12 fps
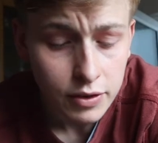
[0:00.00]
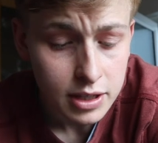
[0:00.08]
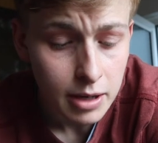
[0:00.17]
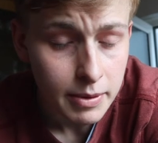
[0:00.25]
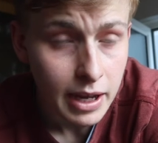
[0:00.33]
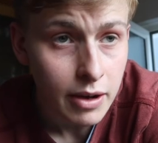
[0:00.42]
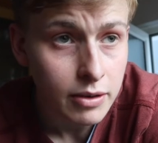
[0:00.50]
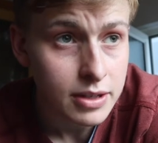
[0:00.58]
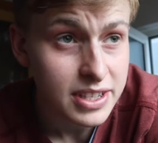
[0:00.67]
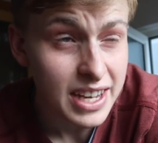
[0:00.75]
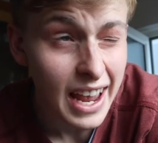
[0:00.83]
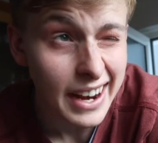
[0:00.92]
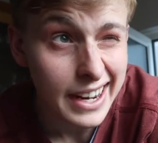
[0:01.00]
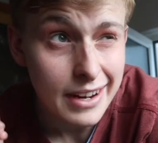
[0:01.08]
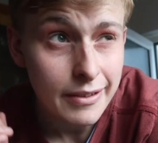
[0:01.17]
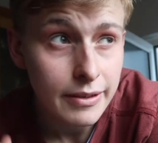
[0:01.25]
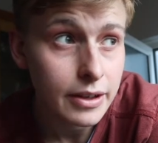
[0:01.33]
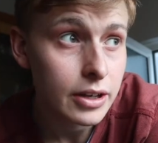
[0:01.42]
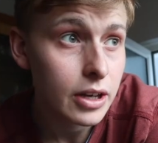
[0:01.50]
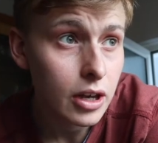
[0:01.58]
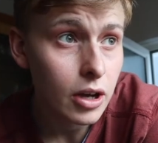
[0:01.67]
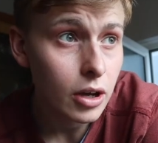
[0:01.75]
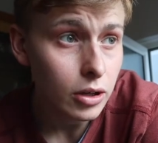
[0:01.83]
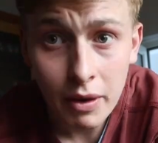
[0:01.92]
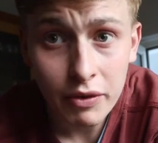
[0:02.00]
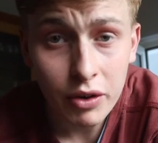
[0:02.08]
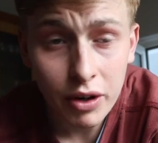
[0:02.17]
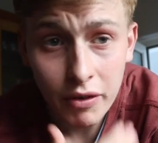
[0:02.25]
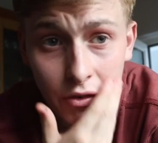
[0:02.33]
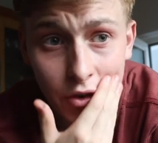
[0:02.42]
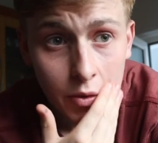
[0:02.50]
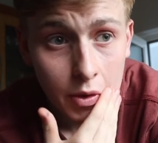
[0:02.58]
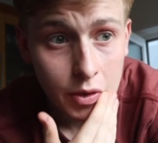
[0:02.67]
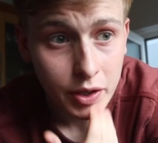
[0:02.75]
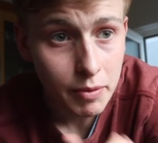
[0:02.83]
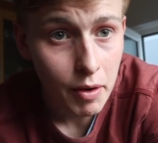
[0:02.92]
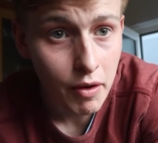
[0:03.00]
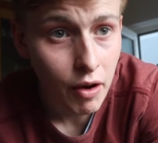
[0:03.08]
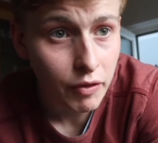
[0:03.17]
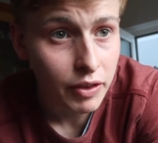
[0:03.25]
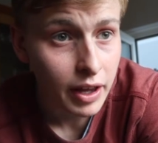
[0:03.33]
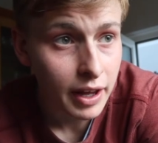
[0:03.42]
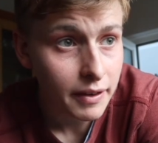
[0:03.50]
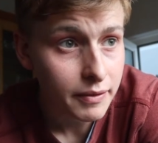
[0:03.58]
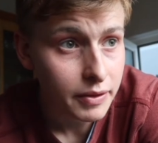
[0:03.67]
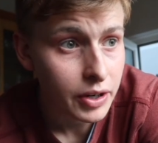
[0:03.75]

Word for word: It's coming out on Saturday. And I've got another film to come out after that.